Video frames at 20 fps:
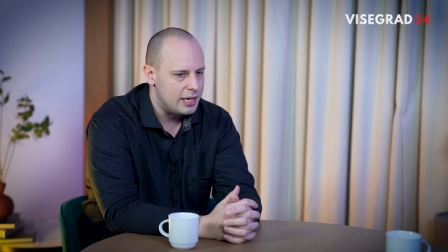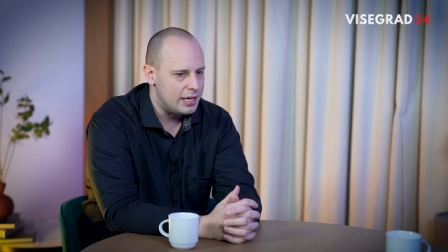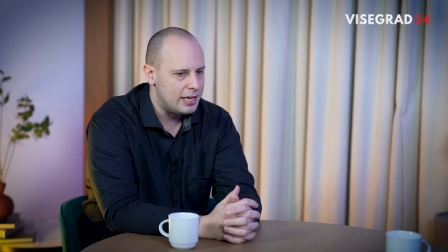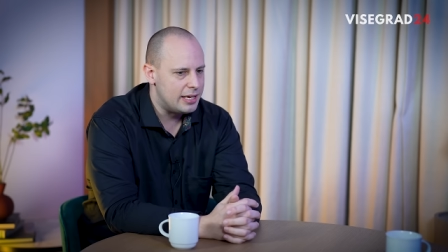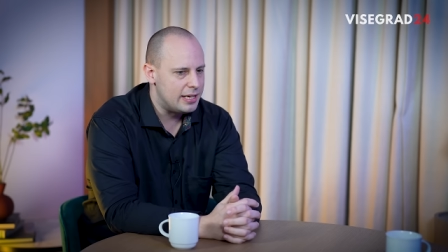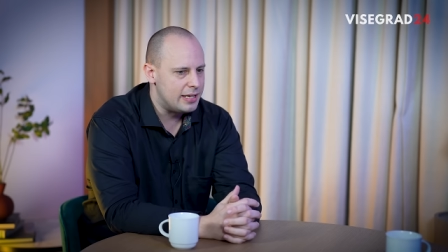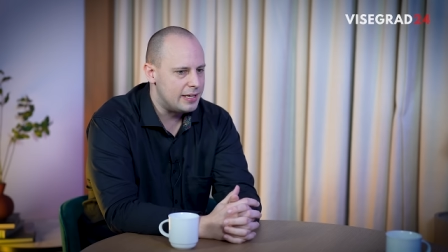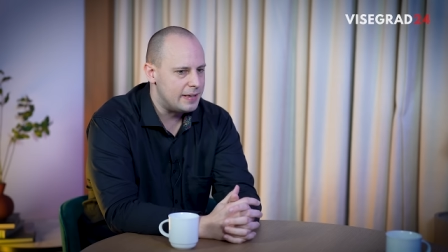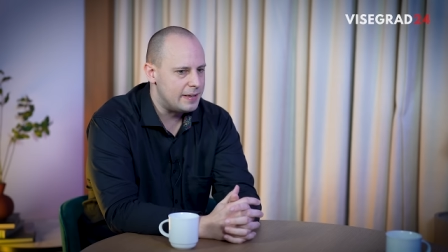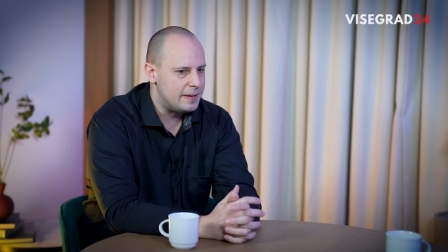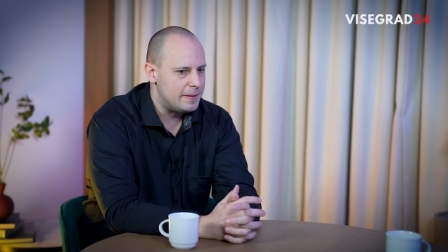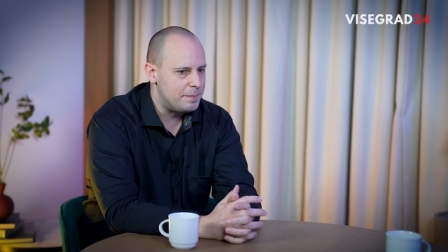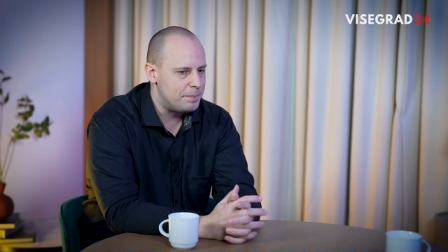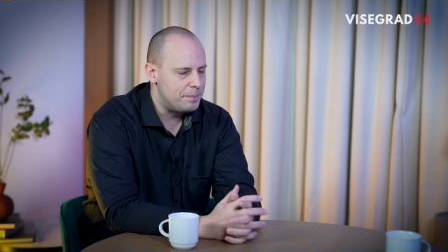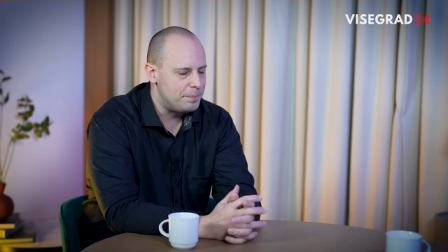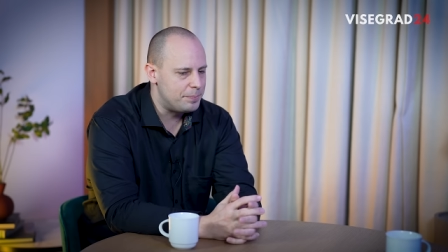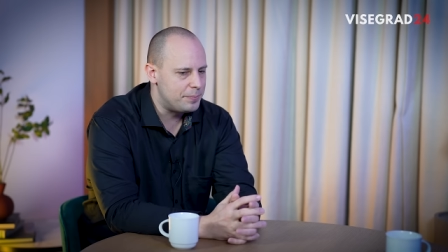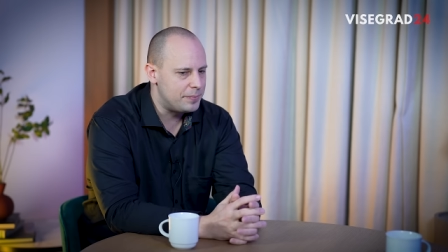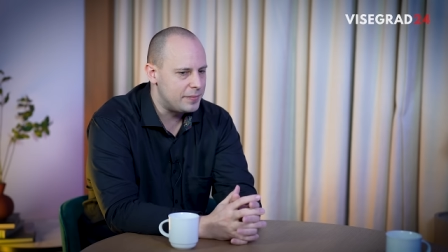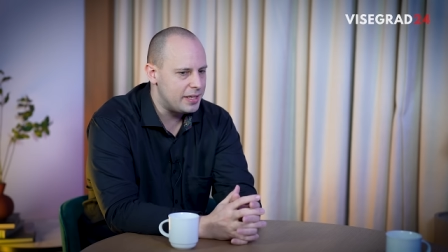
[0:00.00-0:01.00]
Uh,
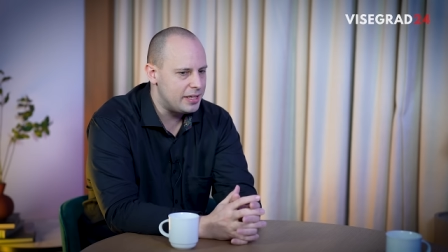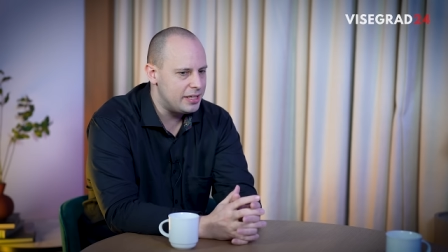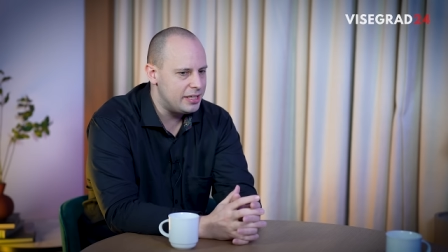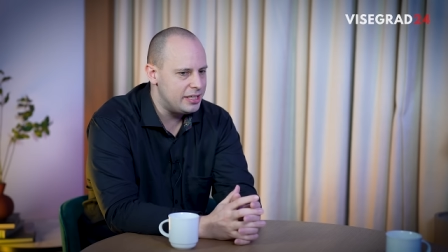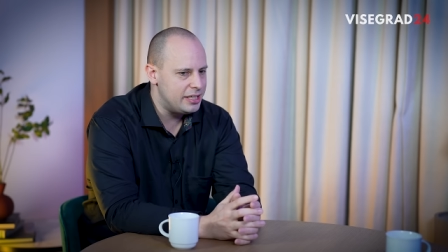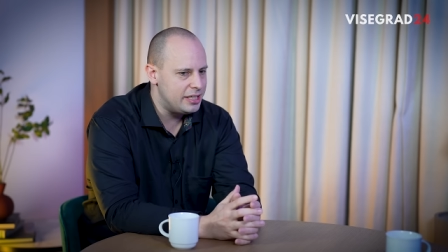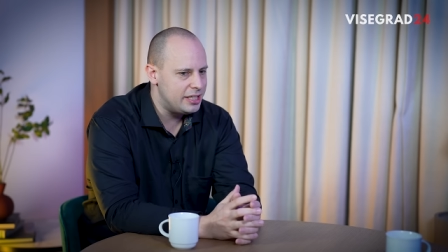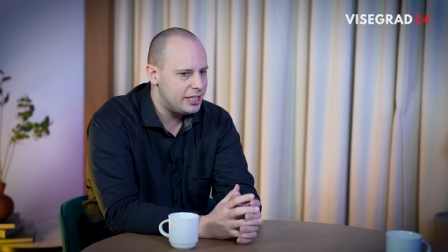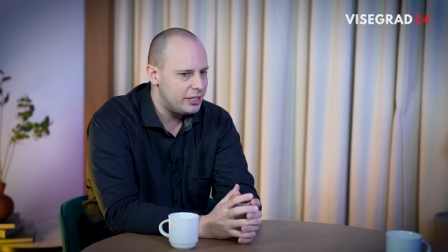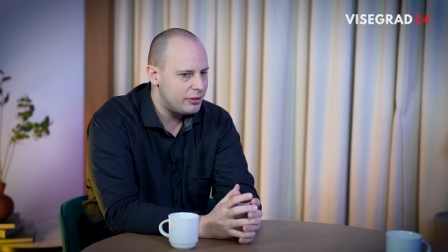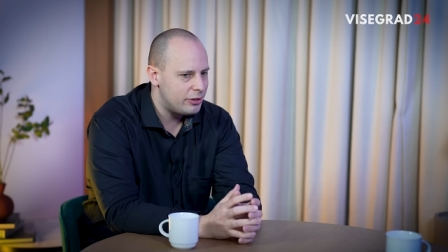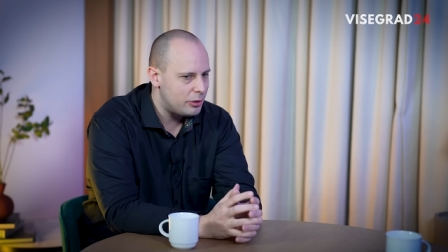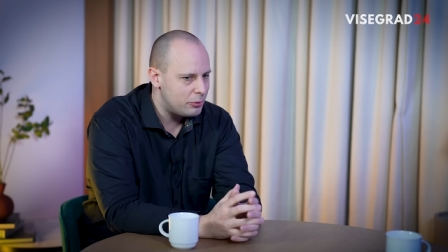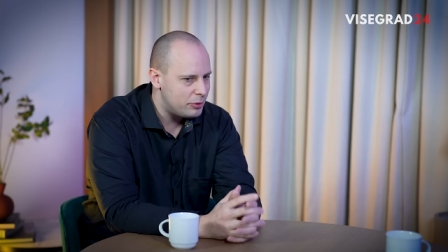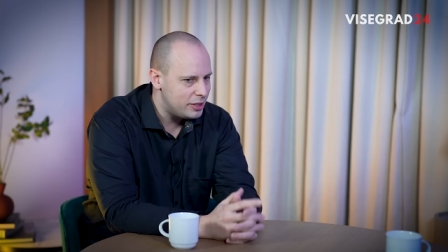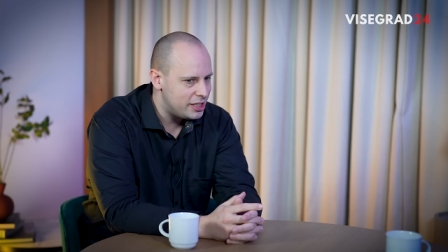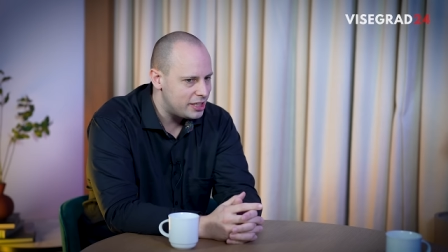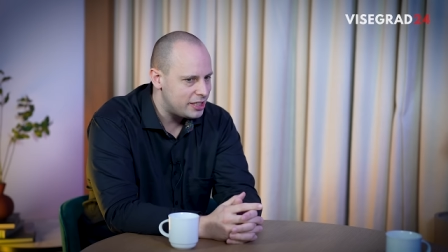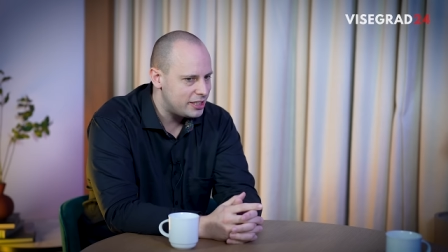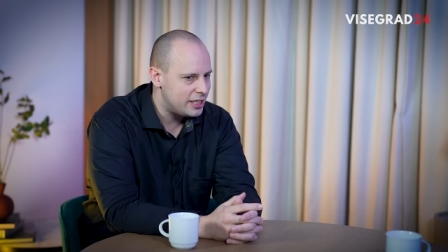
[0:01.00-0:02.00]
is there a
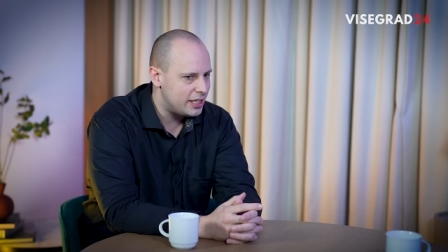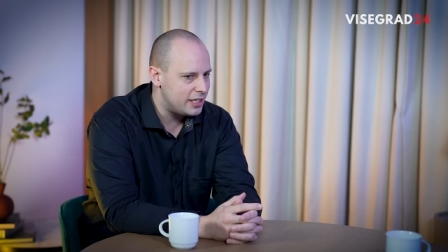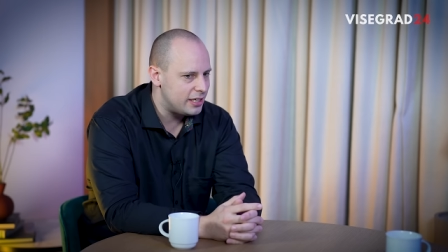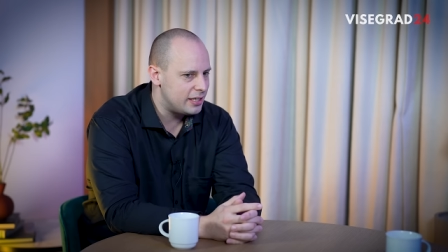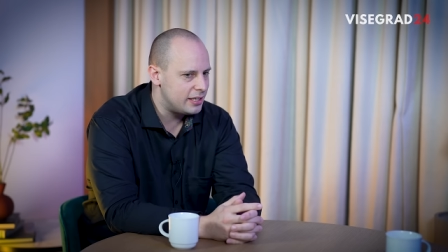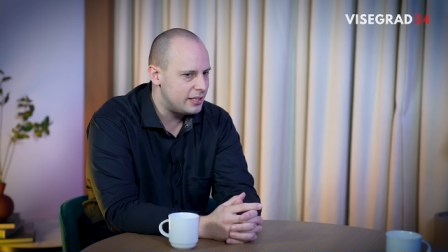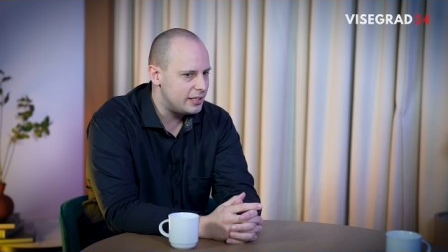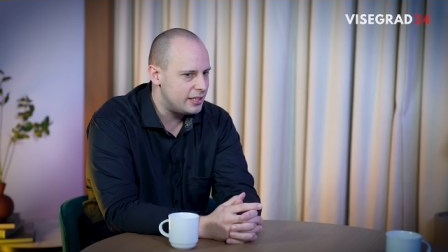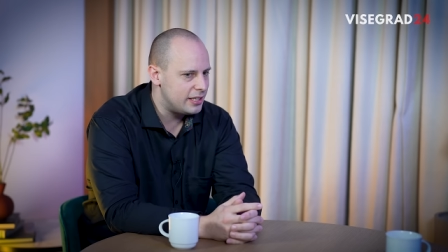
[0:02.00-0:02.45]
risk that